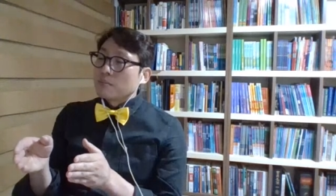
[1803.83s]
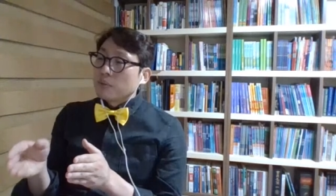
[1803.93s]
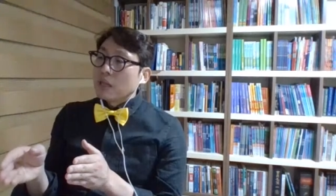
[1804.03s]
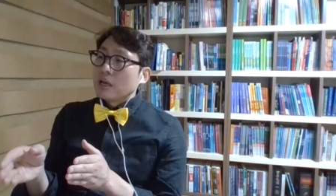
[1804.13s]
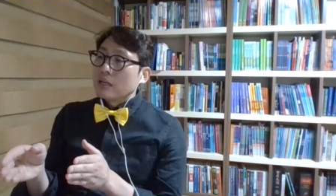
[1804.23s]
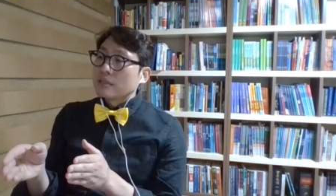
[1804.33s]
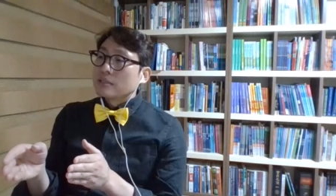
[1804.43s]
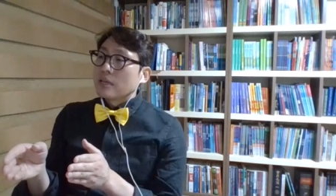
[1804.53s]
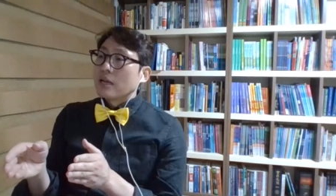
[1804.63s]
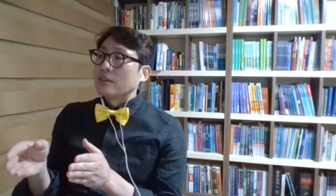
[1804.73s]
the
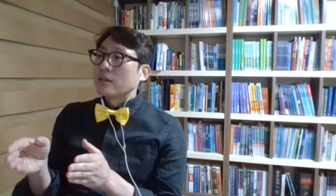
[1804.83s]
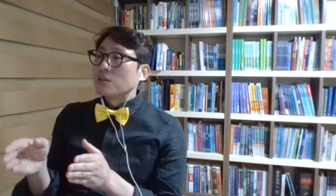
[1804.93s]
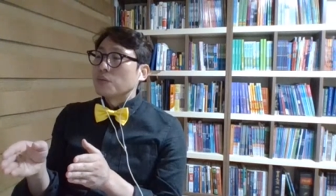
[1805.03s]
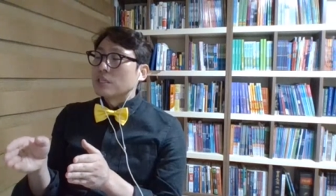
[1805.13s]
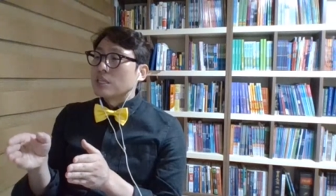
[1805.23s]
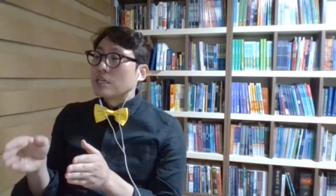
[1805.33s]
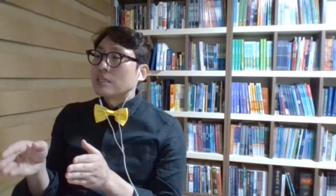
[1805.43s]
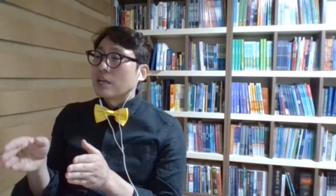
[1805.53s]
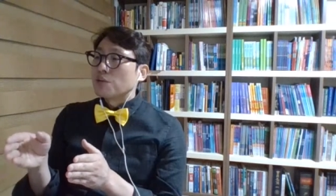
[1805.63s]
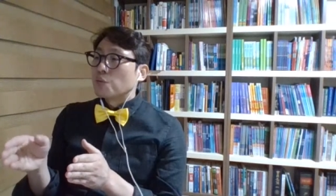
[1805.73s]
plus, and your
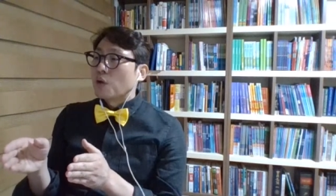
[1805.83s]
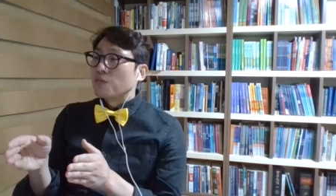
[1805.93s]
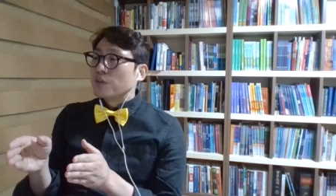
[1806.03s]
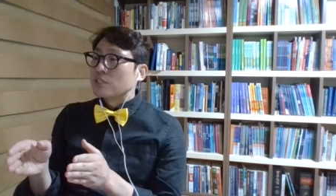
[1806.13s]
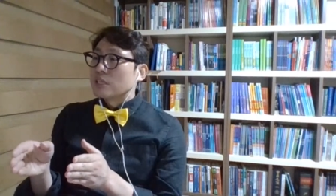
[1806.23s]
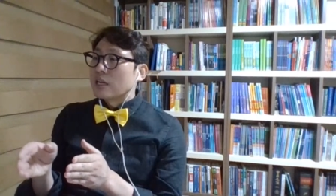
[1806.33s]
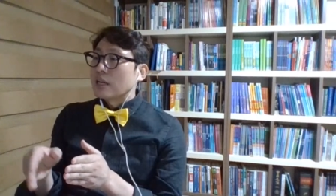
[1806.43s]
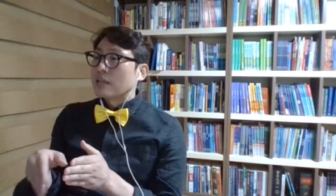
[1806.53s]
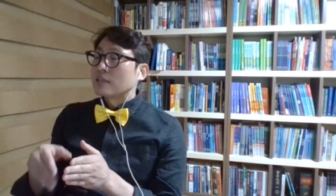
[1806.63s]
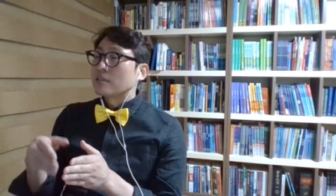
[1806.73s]
D10 one
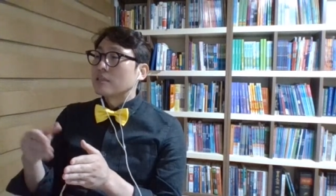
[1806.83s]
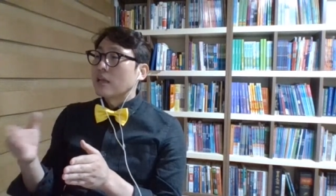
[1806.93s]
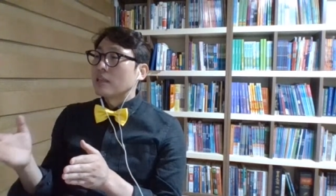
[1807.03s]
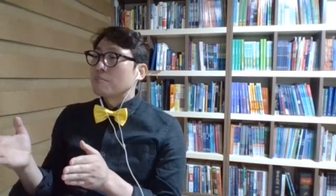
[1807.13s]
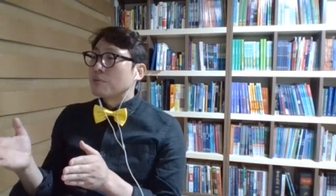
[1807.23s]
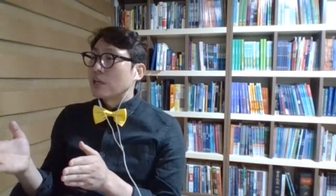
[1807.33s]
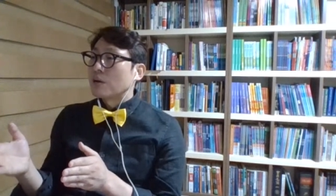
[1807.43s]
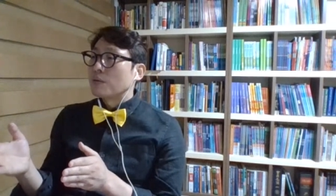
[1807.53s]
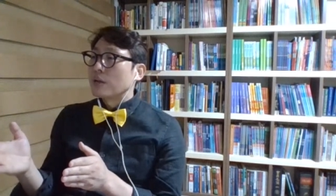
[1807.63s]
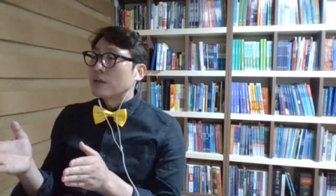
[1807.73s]
visa, and then in a
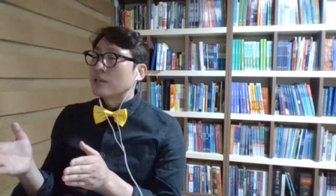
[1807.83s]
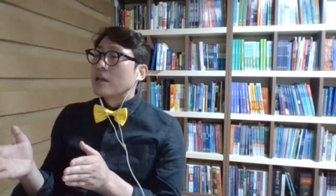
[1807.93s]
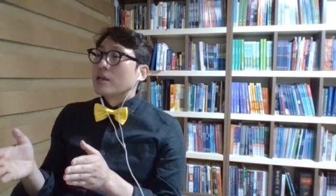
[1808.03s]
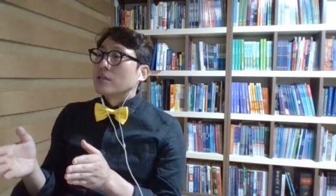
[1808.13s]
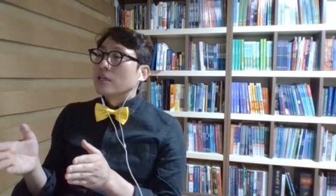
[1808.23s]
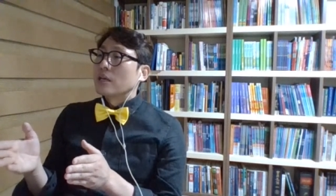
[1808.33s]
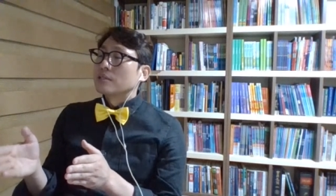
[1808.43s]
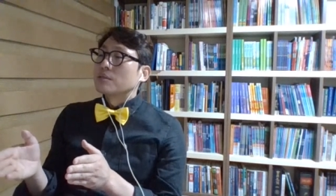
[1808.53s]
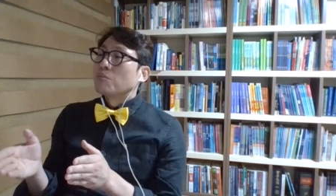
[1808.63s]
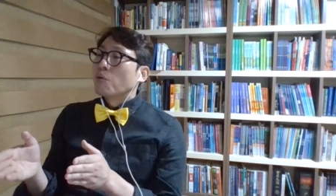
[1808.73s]
period
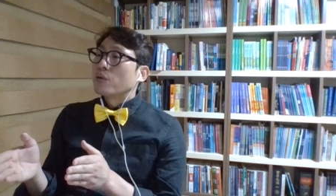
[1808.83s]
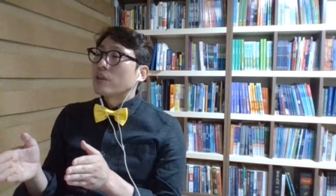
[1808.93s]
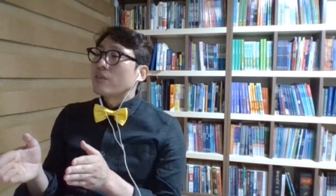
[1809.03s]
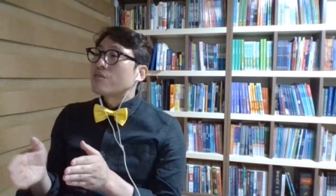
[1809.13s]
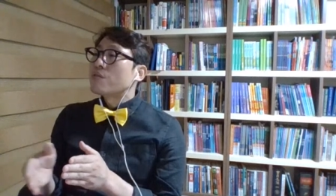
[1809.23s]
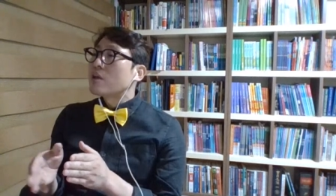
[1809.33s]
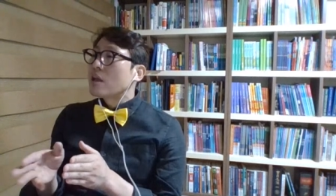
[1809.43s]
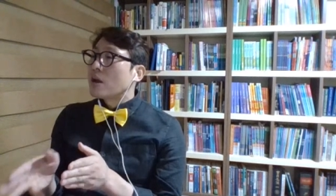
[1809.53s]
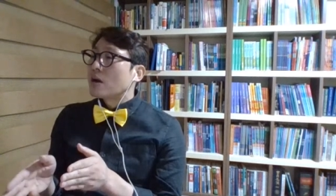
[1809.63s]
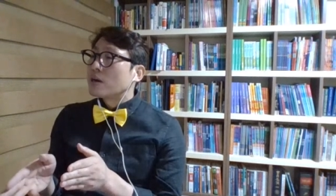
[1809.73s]
is more than 3
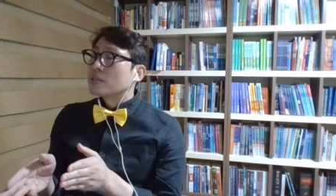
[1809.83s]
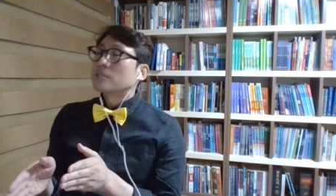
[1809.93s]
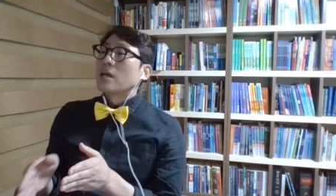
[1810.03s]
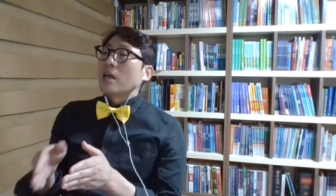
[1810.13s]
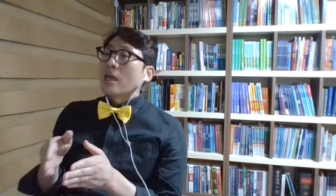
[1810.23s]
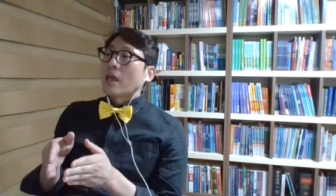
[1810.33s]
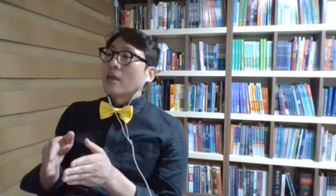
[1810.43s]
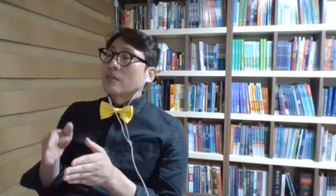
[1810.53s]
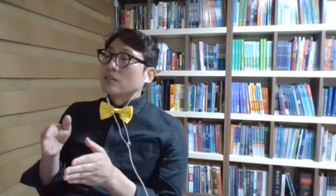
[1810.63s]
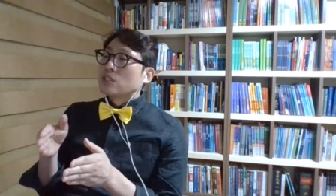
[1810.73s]
years,
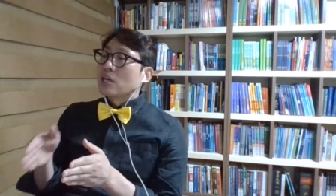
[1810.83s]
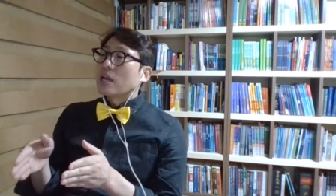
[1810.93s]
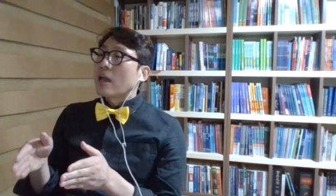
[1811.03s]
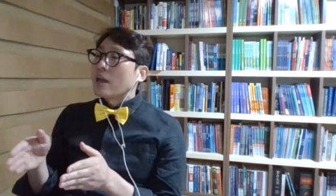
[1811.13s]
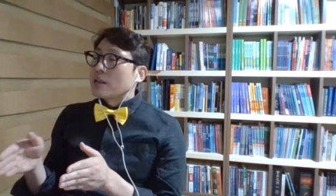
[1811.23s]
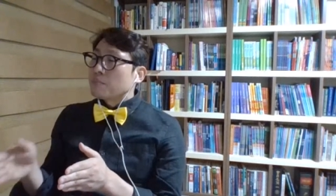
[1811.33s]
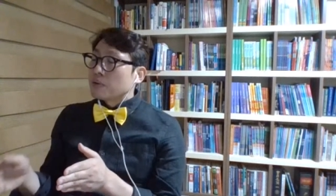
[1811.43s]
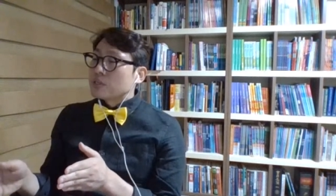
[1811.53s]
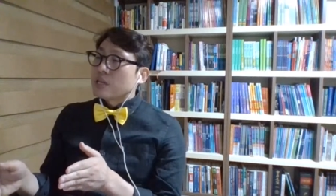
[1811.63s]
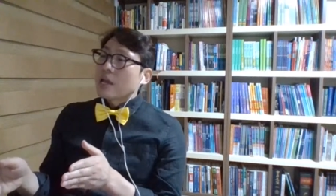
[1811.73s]
and the Jena
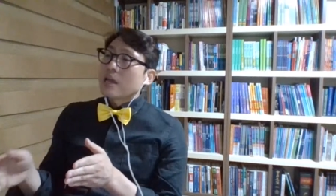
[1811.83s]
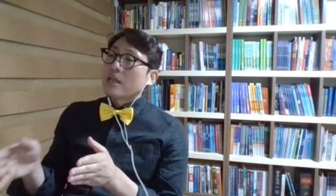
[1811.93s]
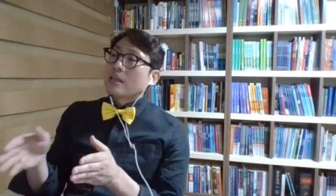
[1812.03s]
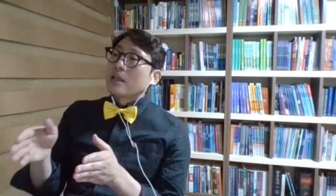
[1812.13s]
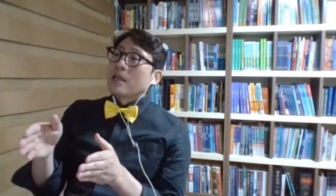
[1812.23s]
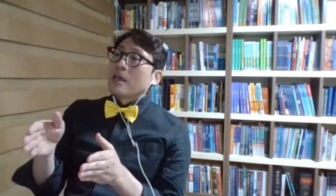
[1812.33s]
80%,